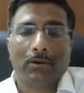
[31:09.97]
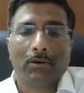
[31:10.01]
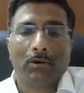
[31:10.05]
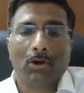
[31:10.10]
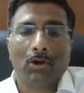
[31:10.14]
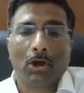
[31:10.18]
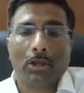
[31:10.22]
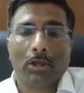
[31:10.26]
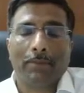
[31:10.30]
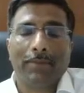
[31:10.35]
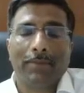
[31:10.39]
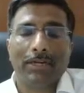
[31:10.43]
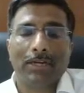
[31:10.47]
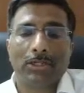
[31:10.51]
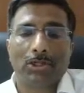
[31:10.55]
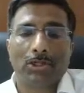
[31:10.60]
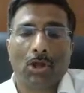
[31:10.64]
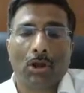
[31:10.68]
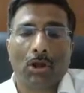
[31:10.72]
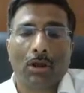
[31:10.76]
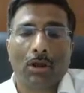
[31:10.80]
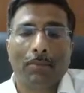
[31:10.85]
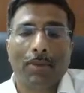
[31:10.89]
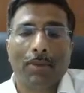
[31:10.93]
documents
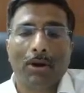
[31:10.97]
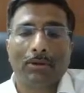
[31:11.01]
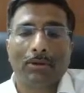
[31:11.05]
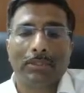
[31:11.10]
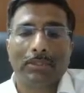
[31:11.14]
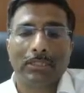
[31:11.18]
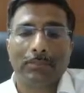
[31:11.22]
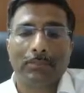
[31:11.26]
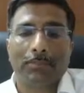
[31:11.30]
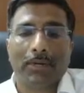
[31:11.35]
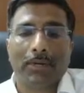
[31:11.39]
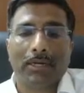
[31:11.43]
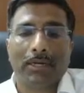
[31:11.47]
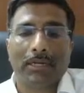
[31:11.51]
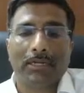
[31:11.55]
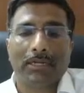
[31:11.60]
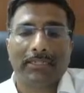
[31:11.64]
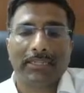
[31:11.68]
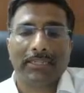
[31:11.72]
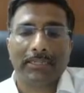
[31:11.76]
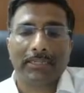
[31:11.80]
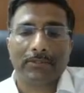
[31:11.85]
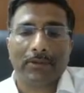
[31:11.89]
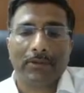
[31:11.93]
talk about this particular
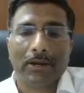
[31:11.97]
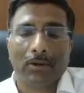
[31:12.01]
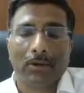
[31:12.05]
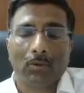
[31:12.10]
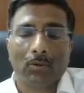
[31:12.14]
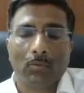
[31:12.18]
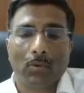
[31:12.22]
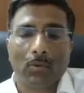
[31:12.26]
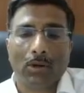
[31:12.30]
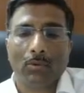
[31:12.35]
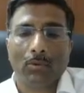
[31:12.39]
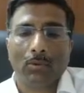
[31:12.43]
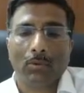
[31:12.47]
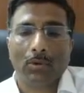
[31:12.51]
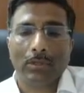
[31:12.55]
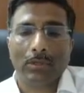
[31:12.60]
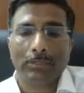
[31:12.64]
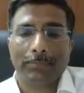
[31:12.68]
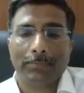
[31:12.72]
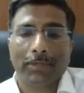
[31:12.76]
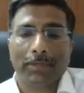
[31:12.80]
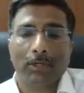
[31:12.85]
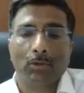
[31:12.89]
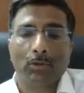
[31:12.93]
thing, so I don't want
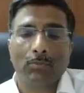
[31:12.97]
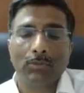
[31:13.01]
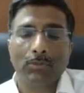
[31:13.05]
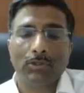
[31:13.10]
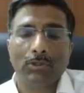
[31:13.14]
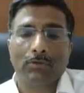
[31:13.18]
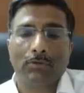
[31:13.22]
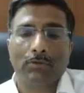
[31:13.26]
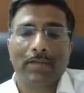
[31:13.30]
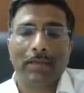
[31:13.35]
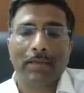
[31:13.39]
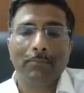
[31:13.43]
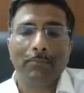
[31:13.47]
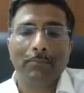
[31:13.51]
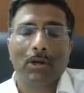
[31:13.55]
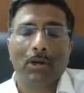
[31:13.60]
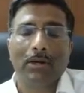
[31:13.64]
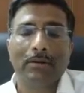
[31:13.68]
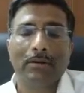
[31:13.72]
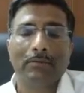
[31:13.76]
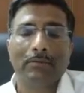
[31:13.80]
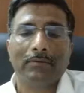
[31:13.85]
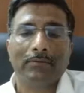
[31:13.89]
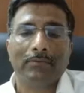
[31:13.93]
to spend too much of time
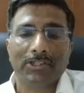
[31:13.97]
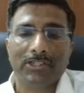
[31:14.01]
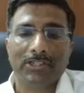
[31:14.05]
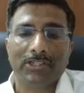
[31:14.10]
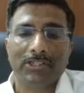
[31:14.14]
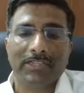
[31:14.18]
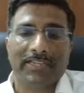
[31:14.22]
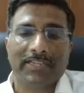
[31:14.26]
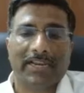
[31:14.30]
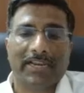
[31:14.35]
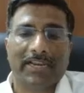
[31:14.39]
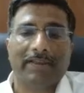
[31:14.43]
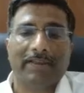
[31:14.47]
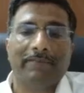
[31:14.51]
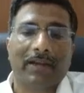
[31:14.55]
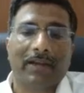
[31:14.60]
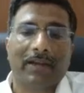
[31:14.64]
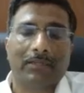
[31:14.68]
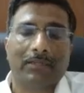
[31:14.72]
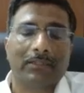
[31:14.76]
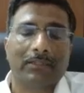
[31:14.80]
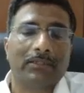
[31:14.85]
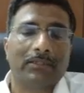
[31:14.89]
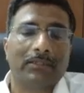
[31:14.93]
on it, which is the second
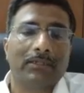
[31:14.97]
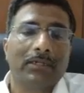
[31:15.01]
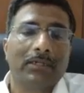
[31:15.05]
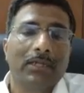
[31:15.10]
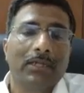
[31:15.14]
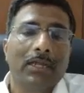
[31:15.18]
factor.